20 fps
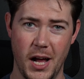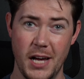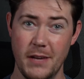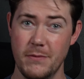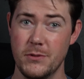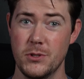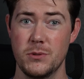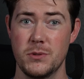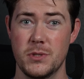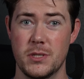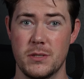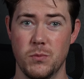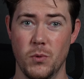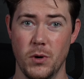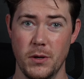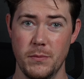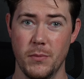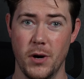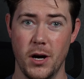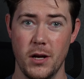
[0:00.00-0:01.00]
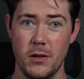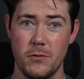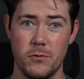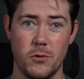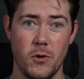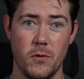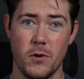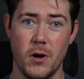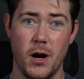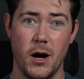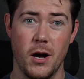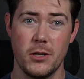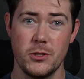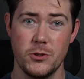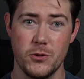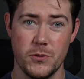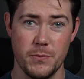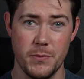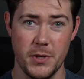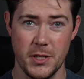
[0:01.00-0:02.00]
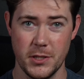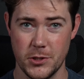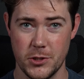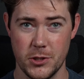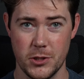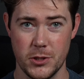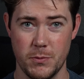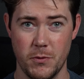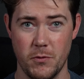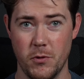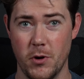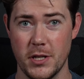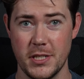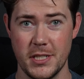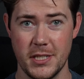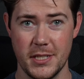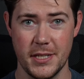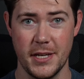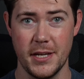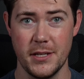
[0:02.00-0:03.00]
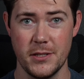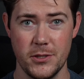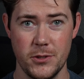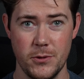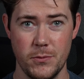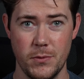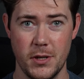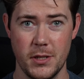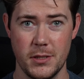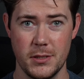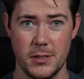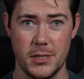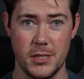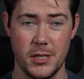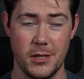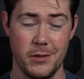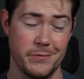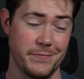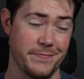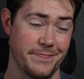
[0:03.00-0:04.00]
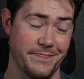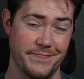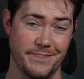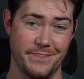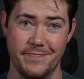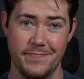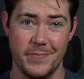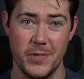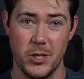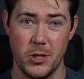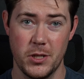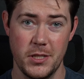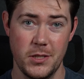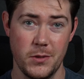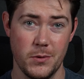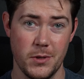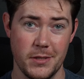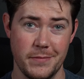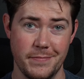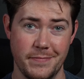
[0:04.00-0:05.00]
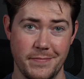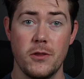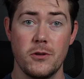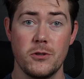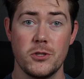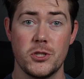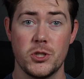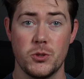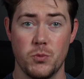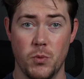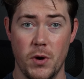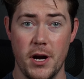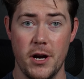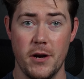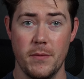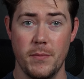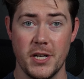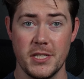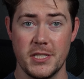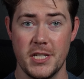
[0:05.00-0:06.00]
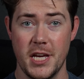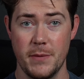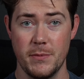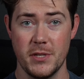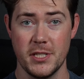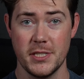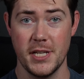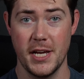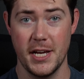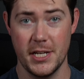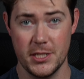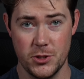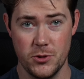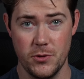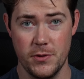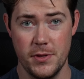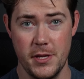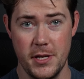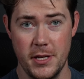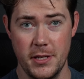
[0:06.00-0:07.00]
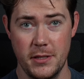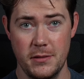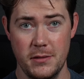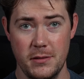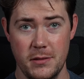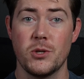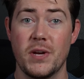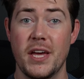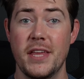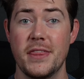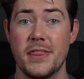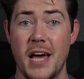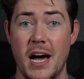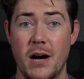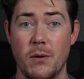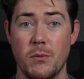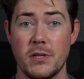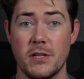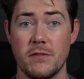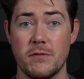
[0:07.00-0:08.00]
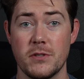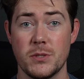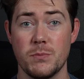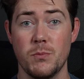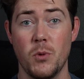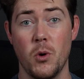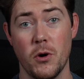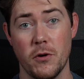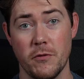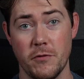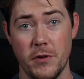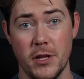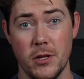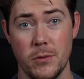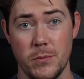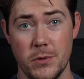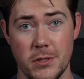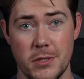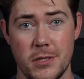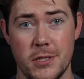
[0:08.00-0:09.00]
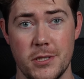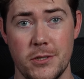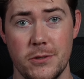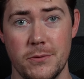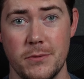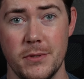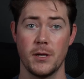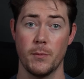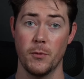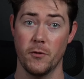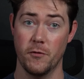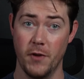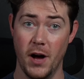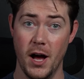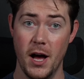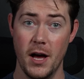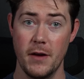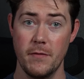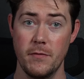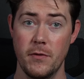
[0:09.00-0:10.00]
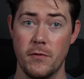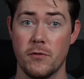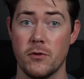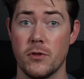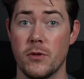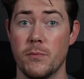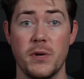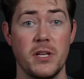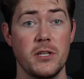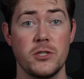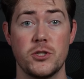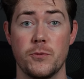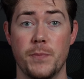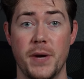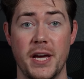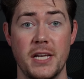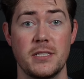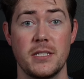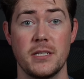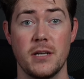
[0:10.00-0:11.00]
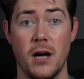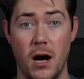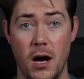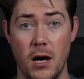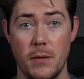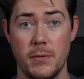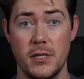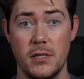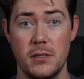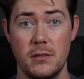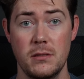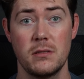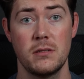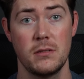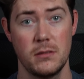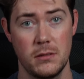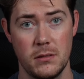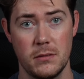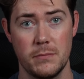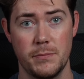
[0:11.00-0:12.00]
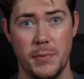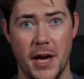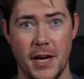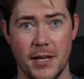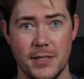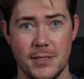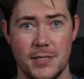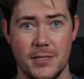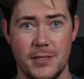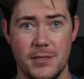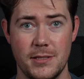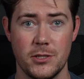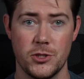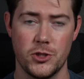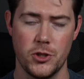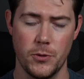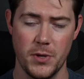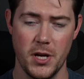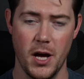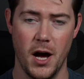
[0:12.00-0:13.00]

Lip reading: I've used one bottle for over 100 miniatures before I needed to get a new one, so look into it. Others swear Bitania is extra thin, so get that one if it's more available to you. Number 5, for the miniature painting hobby, paints. This should be